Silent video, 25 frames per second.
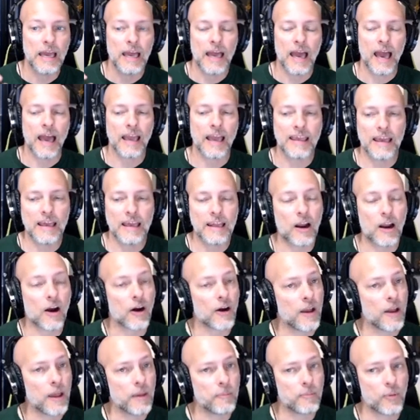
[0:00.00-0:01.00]
again
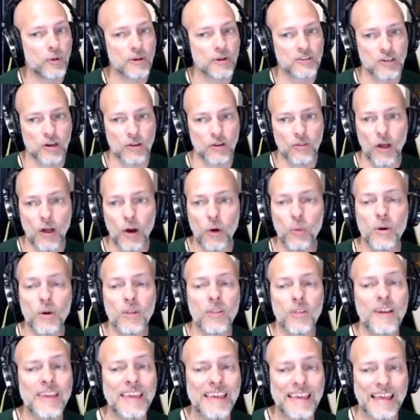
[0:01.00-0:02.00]
our hit points are low we're
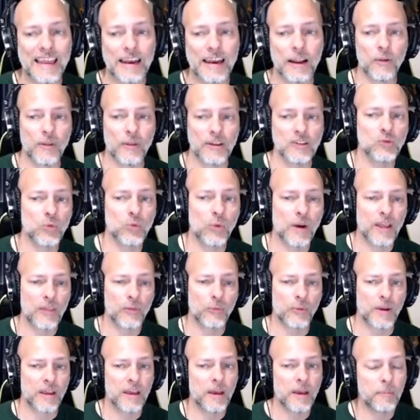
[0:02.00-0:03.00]
looking at only
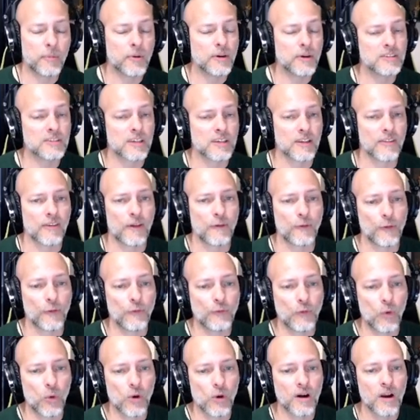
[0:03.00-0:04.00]
23 hit points at level
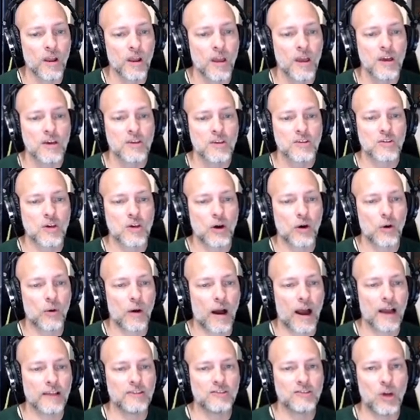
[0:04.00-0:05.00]
4 so
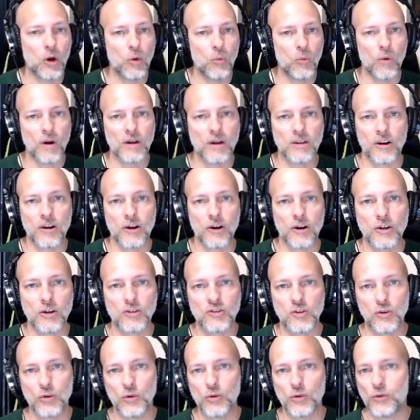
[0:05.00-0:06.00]
i don't want her
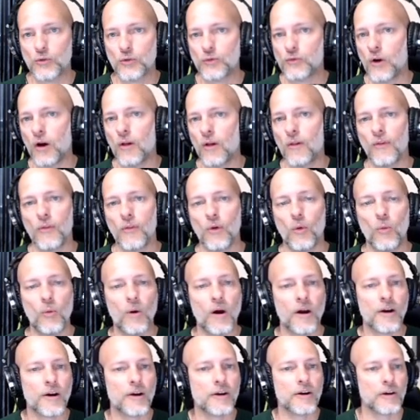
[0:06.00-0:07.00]
to fall in the
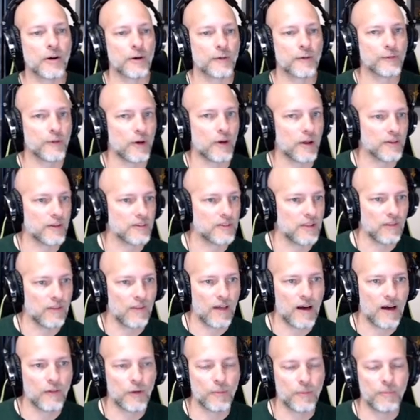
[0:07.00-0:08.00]
water or fall in the
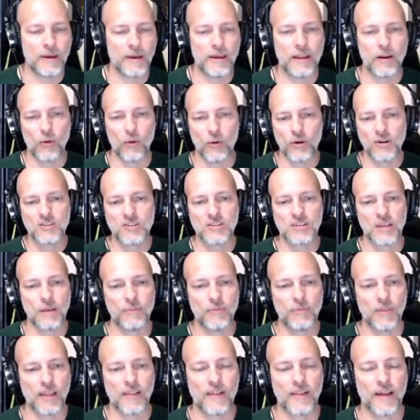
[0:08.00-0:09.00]
lava pit or
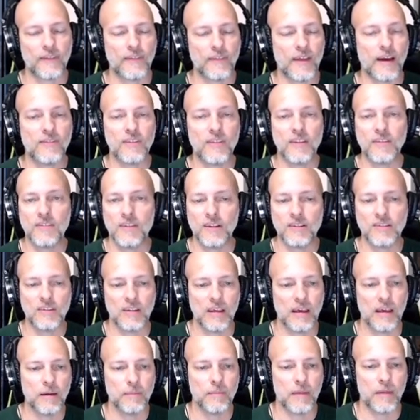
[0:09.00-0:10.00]
something like that that the
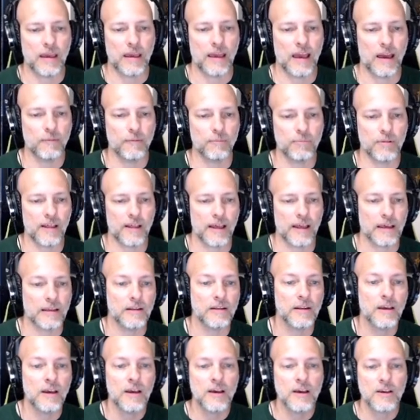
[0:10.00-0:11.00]
dm may have planned
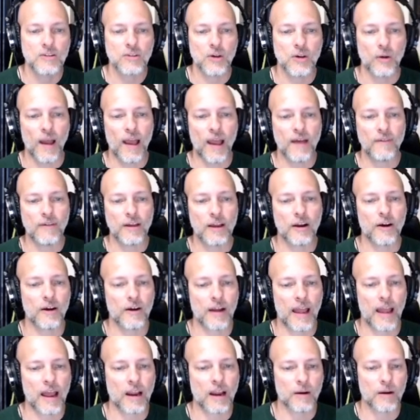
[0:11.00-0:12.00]
so having our
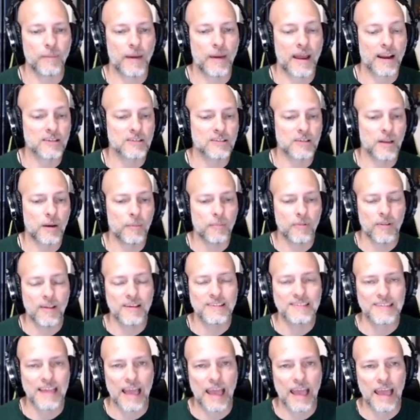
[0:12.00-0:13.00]
acrobatics at a
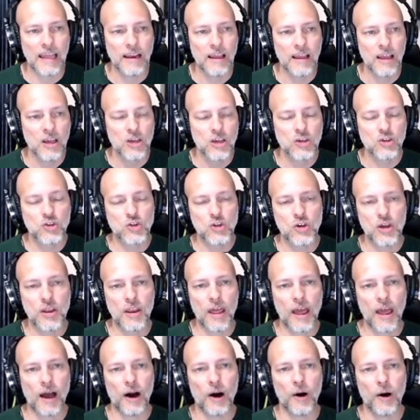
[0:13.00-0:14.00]
plus 8
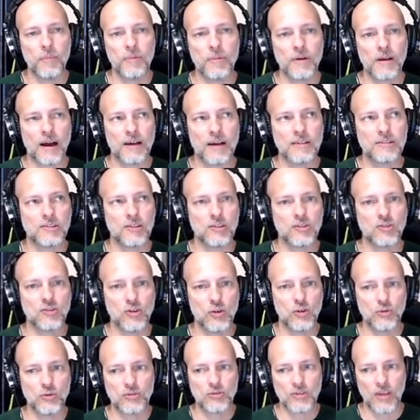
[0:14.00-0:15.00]
should help
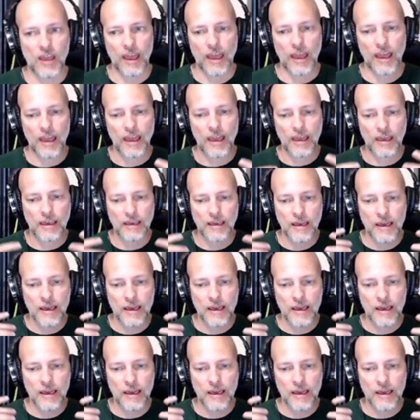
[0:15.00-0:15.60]
constitute a